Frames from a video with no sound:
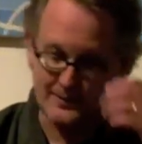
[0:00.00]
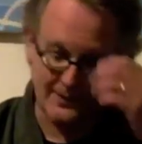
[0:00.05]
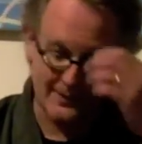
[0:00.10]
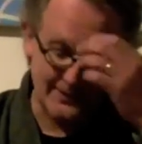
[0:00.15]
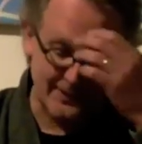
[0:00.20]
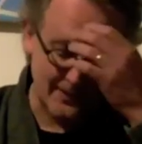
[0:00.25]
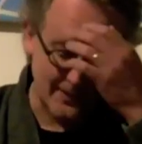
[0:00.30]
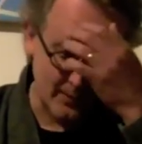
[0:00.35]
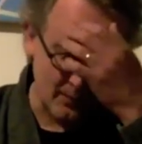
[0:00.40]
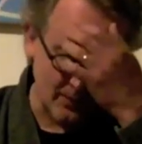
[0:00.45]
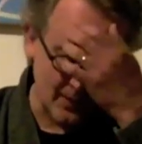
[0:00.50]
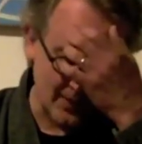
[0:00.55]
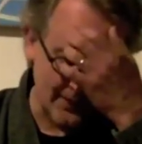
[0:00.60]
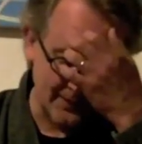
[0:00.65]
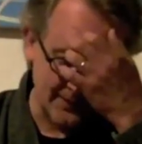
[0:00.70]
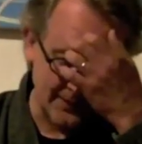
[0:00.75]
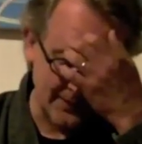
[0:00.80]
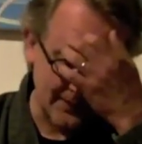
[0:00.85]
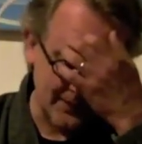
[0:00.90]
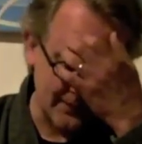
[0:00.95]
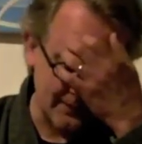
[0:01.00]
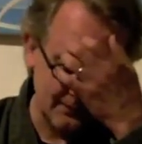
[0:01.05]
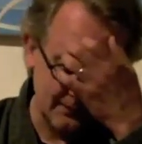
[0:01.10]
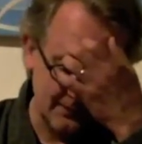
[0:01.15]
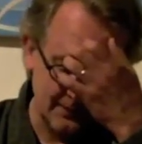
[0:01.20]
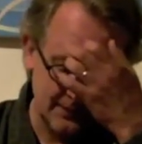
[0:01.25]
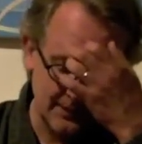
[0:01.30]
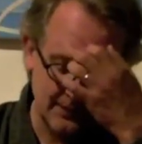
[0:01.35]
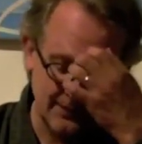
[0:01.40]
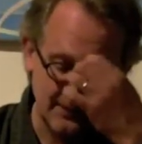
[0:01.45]
It'll take a while to get
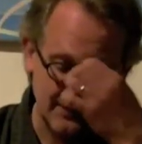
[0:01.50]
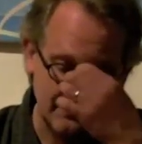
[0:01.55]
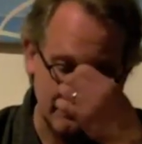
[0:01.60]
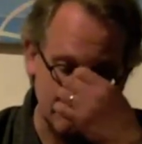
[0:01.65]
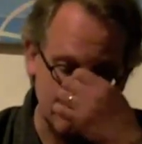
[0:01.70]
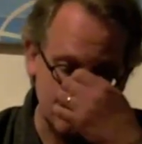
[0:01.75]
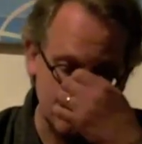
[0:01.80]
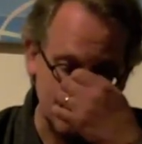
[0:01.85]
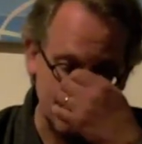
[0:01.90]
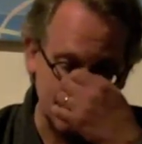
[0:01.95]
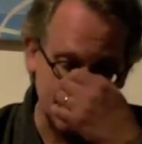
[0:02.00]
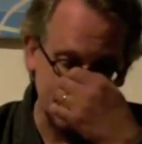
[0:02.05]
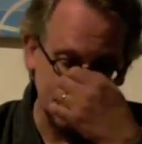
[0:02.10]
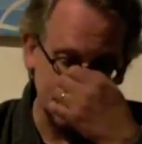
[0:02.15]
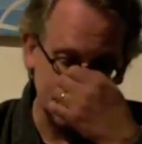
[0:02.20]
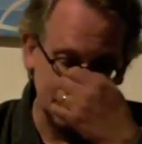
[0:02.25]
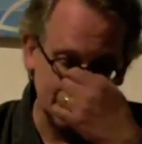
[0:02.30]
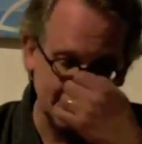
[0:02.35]
through it.